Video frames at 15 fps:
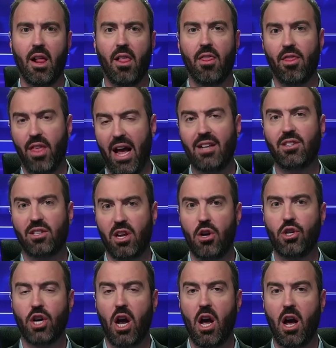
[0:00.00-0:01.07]
That's their
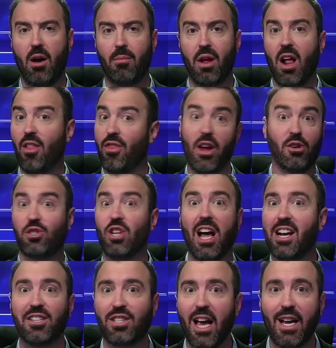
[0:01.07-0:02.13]
job. There's not
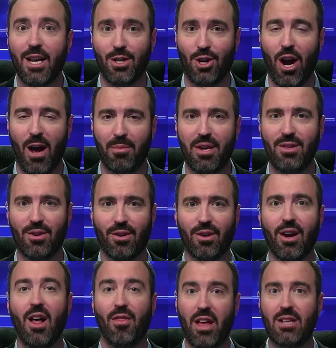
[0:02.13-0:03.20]
a second job either.
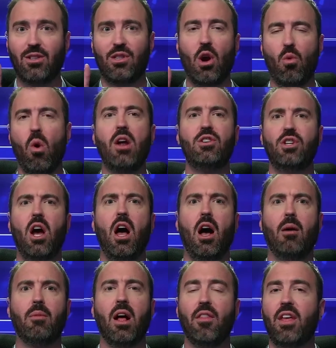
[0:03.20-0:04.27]
That's their one
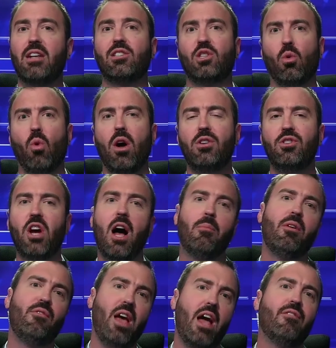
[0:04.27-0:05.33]
job. That's the one job
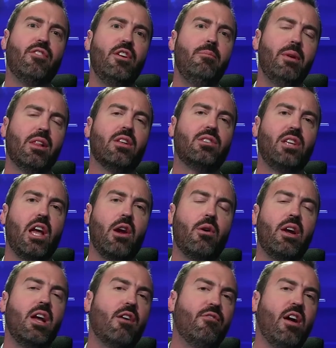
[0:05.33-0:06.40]
of every
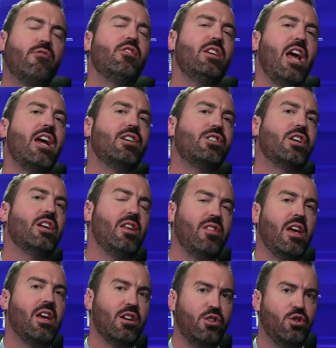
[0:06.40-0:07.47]
military, of every nation in the
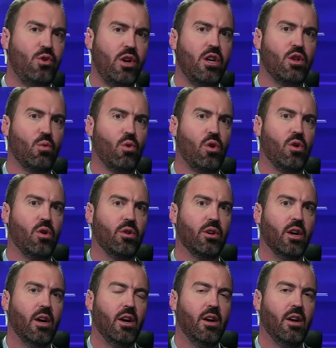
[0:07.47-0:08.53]
history of the world.
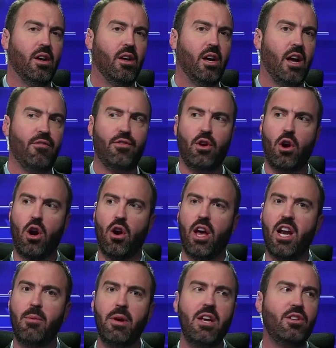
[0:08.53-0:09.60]
If there are
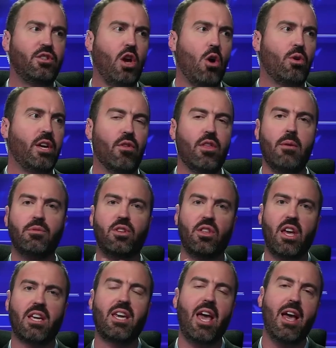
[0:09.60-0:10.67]
enemies, go kill them so
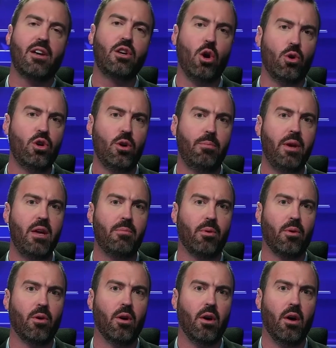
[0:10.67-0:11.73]
they can't kill your
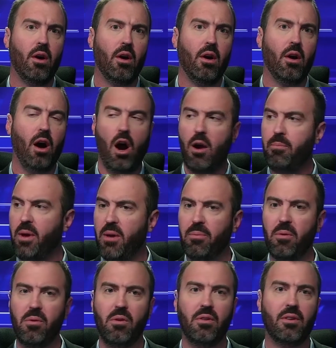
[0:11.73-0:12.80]
people. Our
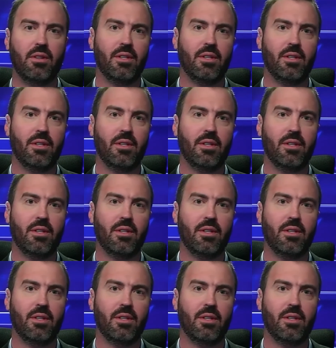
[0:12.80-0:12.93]
people?